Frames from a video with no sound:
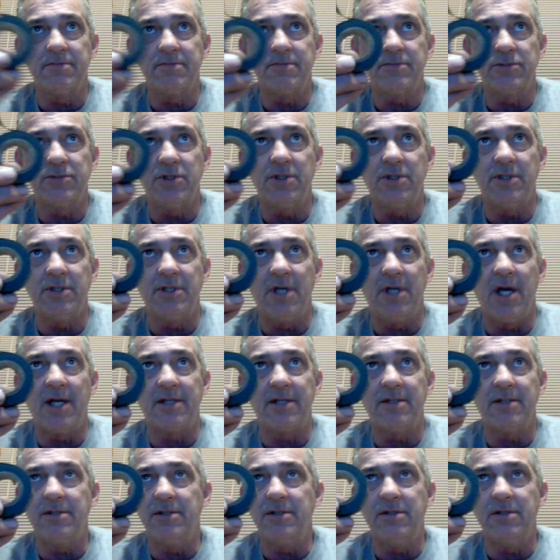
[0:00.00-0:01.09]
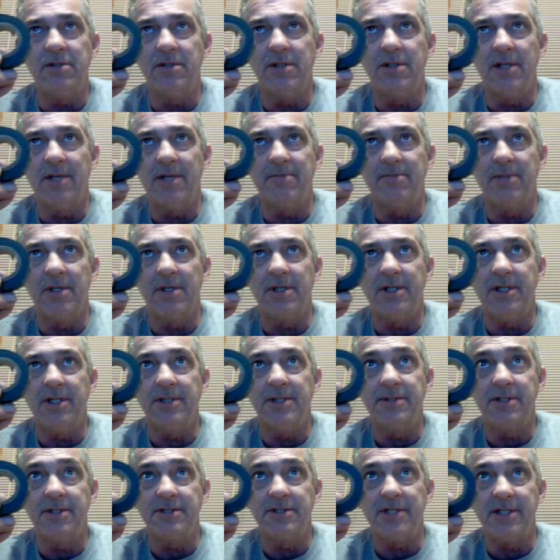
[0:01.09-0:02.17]
to the doctor you cannot believe,
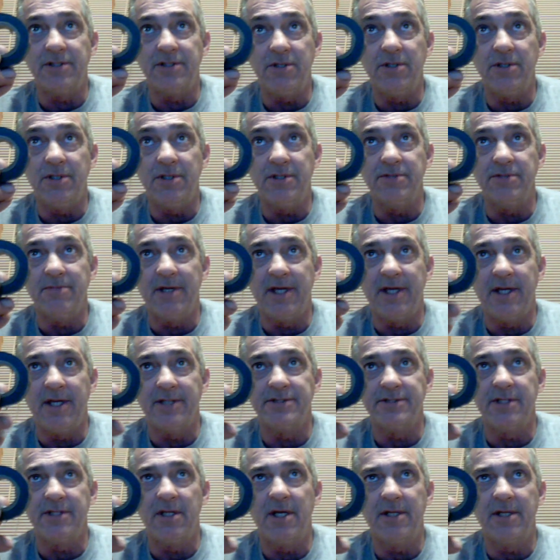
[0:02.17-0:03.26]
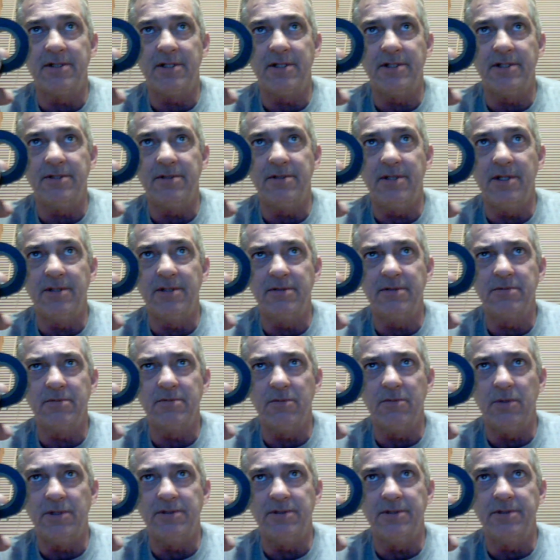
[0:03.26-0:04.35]
because I do use my hands a lot and I do get
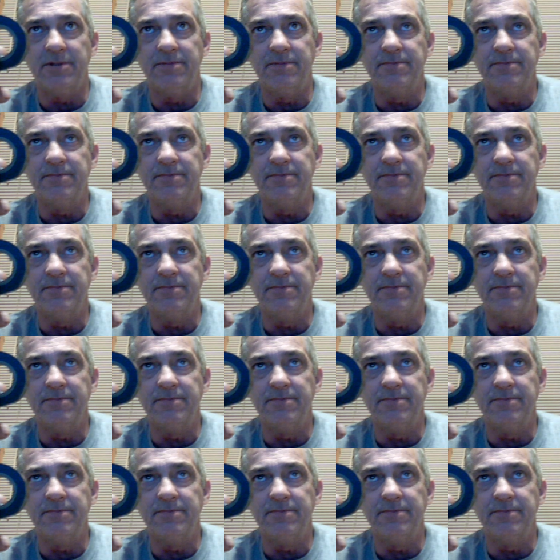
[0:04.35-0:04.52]
wounded.